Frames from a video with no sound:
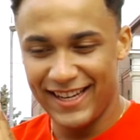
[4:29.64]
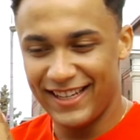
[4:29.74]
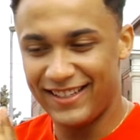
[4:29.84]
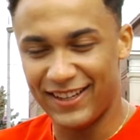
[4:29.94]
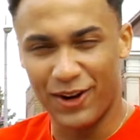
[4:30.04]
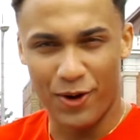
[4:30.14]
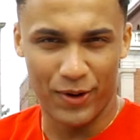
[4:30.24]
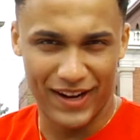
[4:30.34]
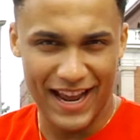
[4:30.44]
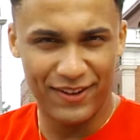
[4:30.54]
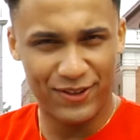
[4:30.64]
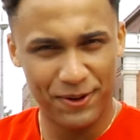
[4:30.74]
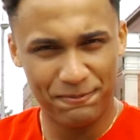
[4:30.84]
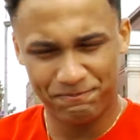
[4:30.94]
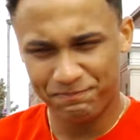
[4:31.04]
singer or
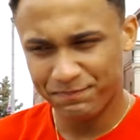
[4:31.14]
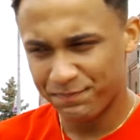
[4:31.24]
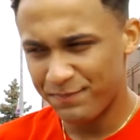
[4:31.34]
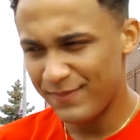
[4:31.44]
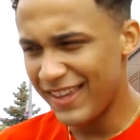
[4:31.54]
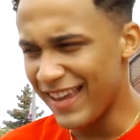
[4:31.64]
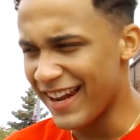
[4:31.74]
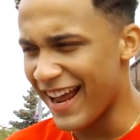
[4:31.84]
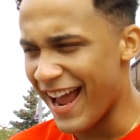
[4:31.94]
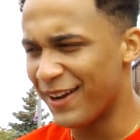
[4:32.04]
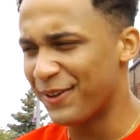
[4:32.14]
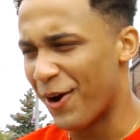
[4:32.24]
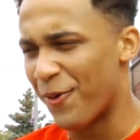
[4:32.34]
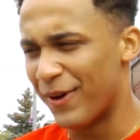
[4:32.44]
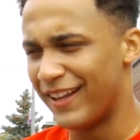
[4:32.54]
dancer, and I had to
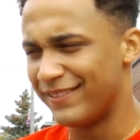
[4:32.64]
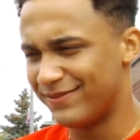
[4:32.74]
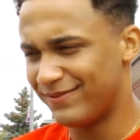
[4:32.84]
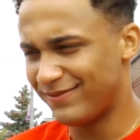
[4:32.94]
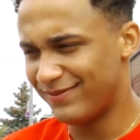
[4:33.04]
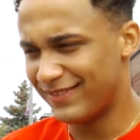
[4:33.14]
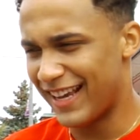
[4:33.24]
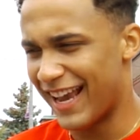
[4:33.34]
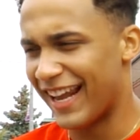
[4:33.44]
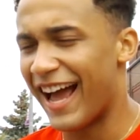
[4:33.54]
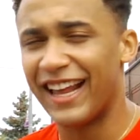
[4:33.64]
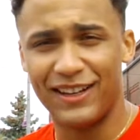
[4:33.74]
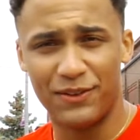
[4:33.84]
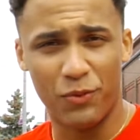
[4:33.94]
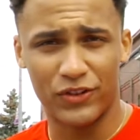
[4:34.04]
go in, and I
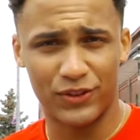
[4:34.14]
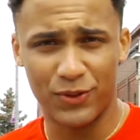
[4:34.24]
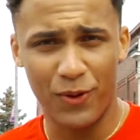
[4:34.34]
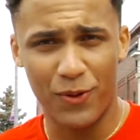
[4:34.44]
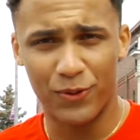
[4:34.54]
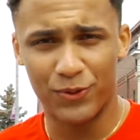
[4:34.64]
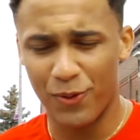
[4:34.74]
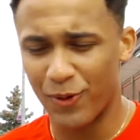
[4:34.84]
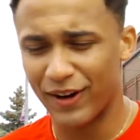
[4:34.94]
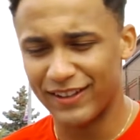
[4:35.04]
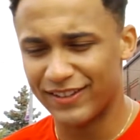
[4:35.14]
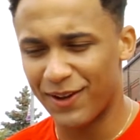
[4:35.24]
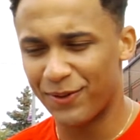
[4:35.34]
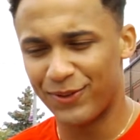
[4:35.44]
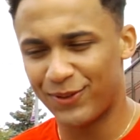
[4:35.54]
wasn't told, or at least I
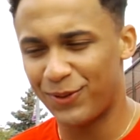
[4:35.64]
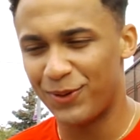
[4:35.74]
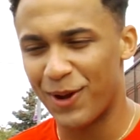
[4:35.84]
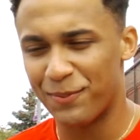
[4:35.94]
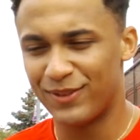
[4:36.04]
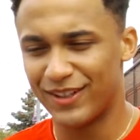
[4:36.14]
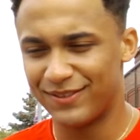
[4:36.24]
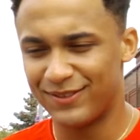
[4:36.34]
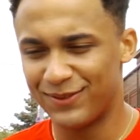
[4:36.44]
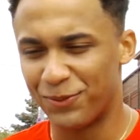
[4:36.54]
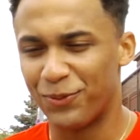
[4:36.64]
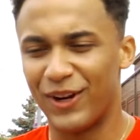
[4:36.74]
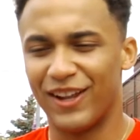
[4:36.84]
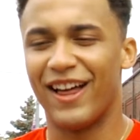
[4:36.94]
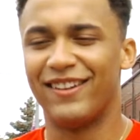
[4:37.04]
was just too dumb to
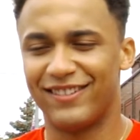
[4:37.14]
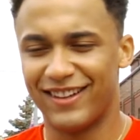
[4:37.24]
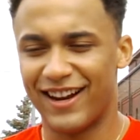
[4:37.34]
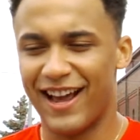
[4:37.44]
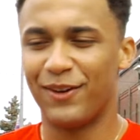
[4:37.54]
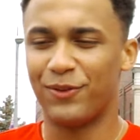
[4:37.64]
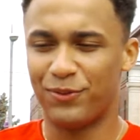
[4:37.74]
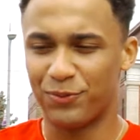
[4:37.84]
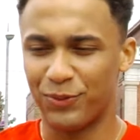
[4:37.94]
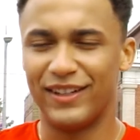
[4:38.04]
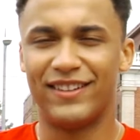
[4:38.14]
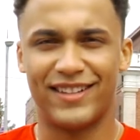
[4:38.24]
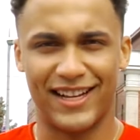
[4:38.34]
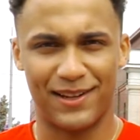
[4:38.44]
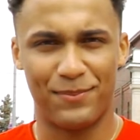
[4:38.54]
realize that I had to read the
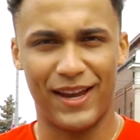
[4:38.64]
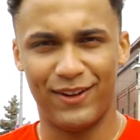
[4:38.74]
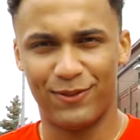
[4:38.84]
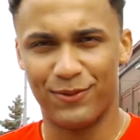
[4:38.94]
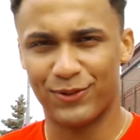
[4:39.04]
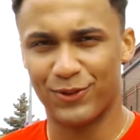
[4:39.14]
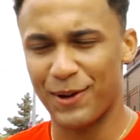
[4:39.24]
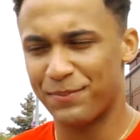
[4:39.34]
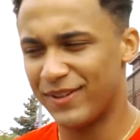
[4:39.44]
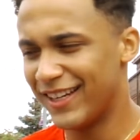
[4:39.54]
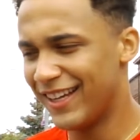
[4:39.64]
second page of the script,